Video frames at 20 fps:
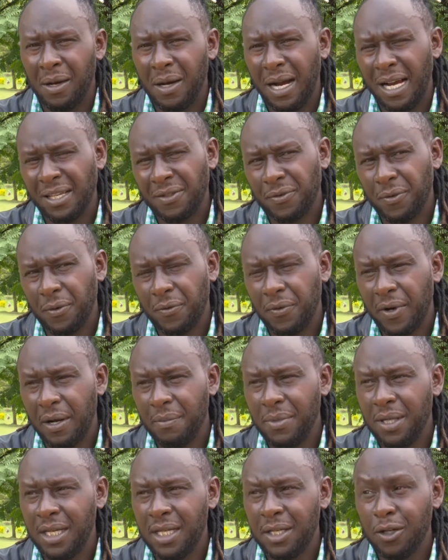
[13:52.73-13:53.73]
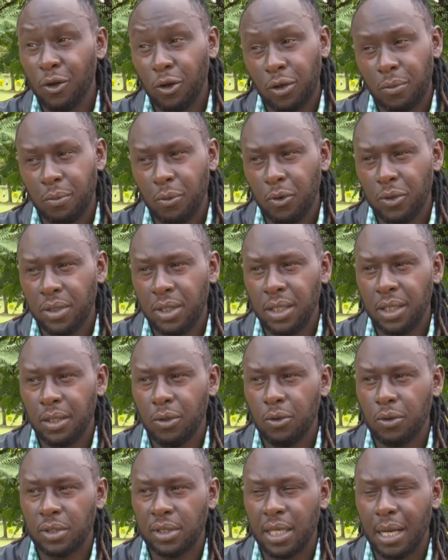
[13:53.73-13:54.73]
As for family, not mostly,
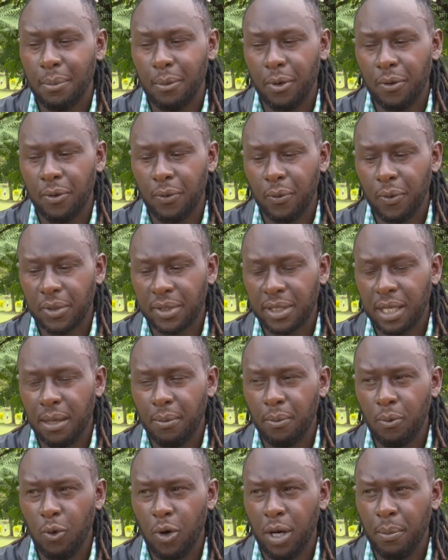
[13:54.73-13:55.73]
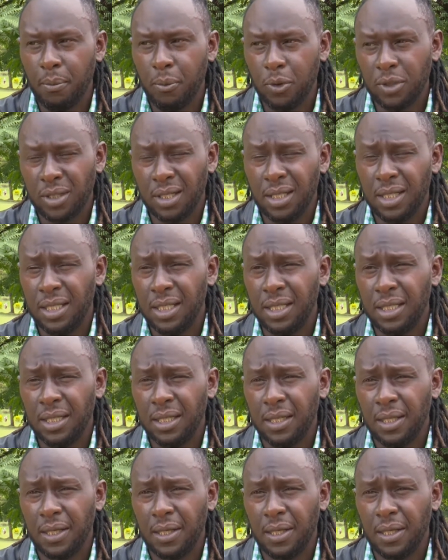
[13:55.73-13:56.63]
because some were mostly